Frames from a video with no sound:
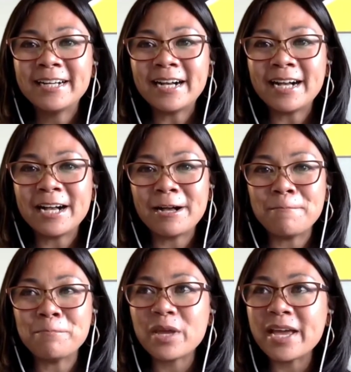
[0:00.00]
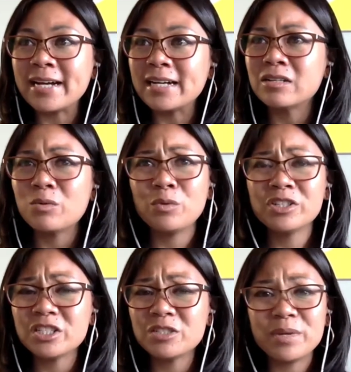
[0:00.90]
And we'll
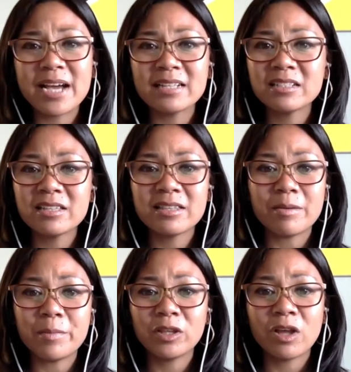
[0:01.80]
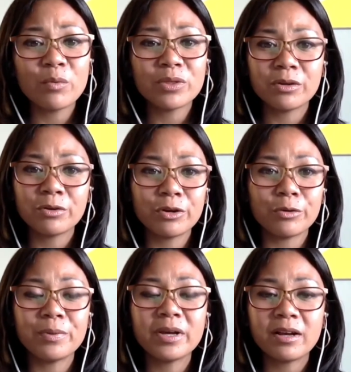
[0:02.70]
just be asking them along with the group.